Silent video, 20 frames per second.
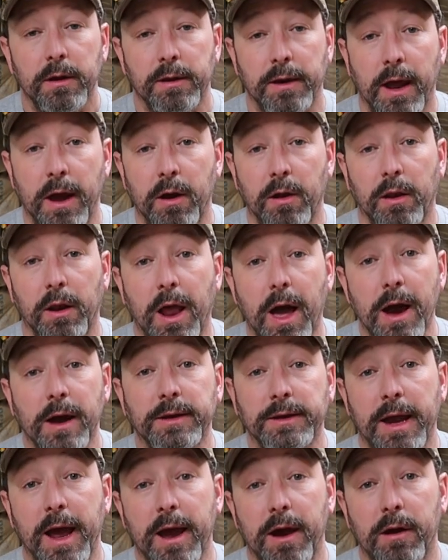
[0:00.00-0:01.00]
Now,
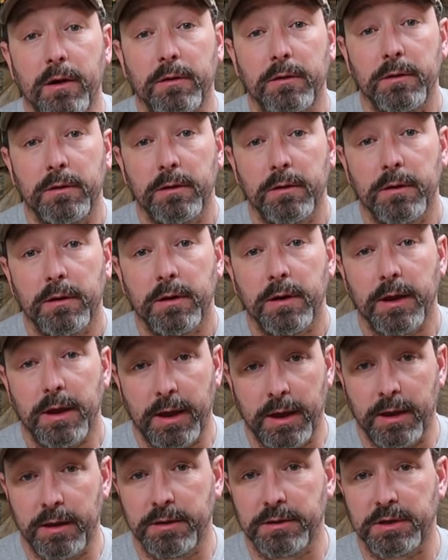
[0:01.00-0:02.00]
lockdown
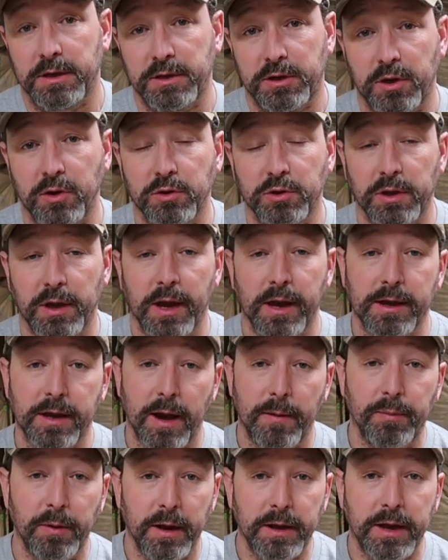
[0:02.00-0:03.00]
is usually a
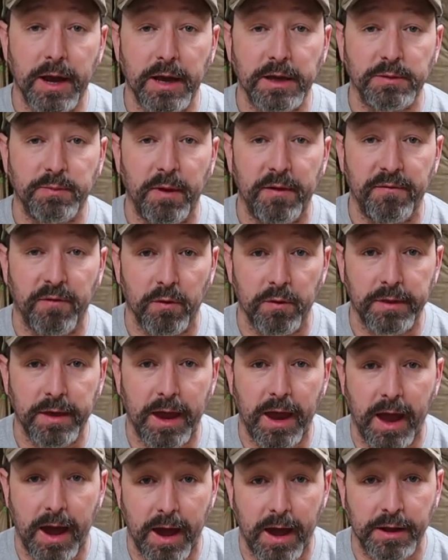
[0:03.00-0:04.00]
couple of days before
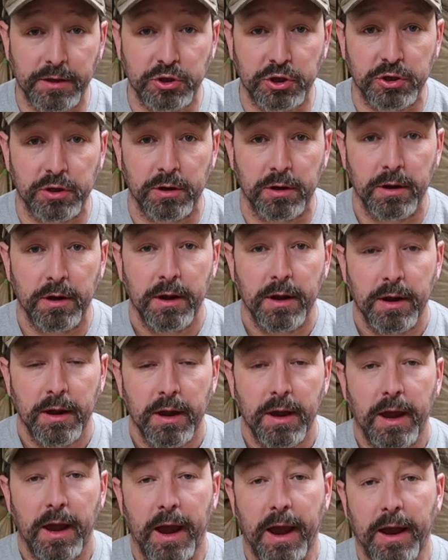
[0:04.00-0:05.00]
they hatch,
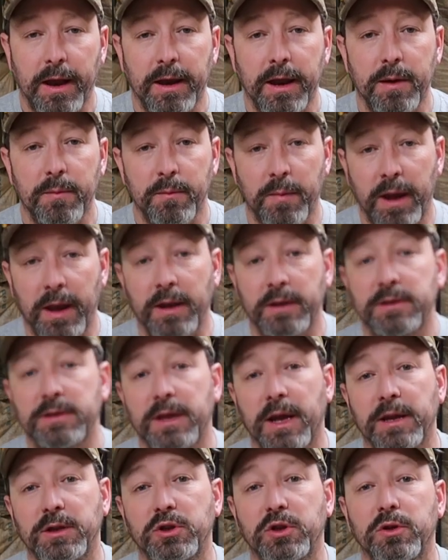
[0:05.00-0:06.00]
and it
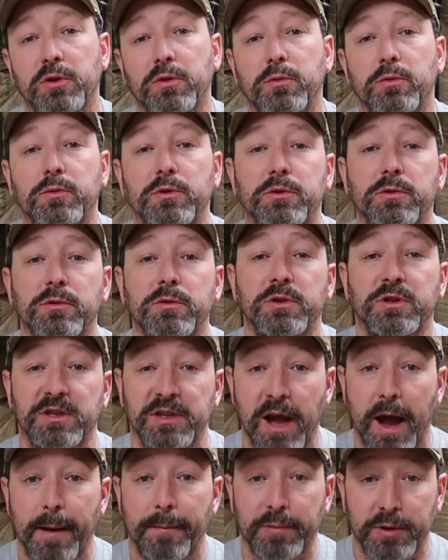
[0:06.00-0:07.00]
means that you
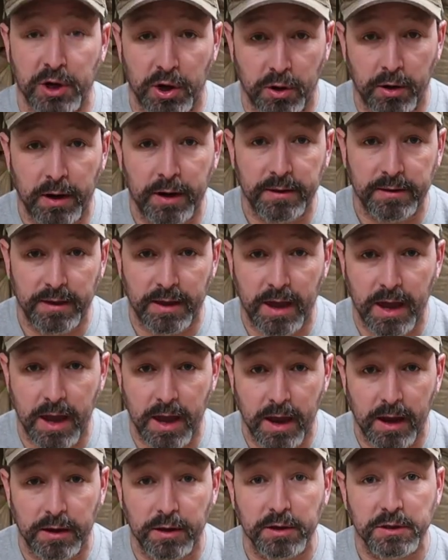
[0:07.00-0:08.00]
stop turning the
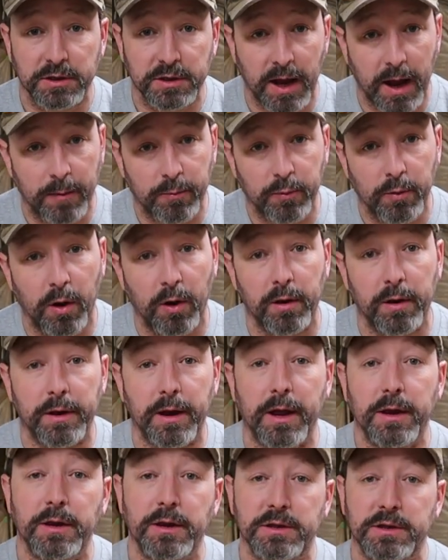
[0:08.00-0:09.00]
egg. You stop rolling
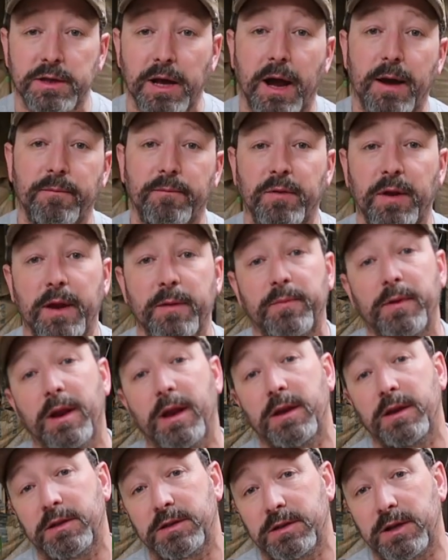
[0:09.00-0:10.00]
it, you stop flipping
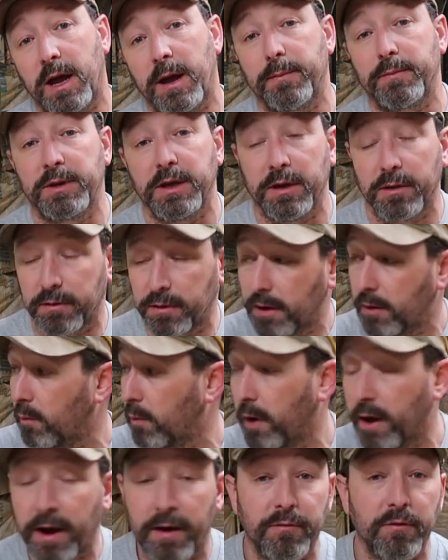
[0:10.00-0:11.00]
it, you stop tilting it,
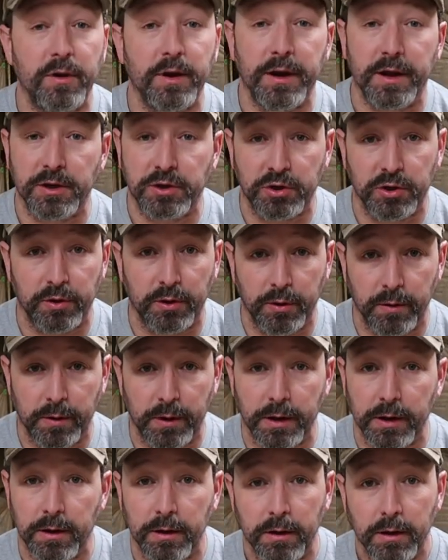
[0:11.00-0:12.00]
whatever it is you're
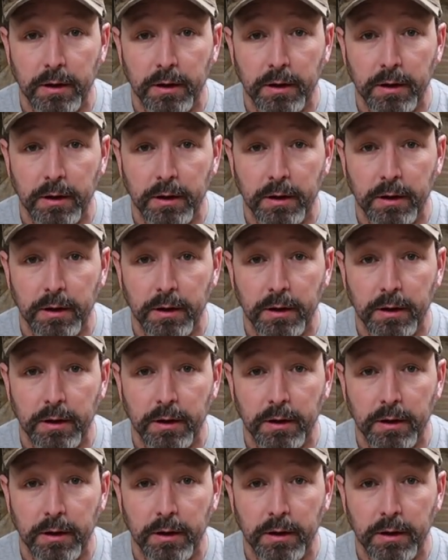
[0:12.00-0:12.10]
doing.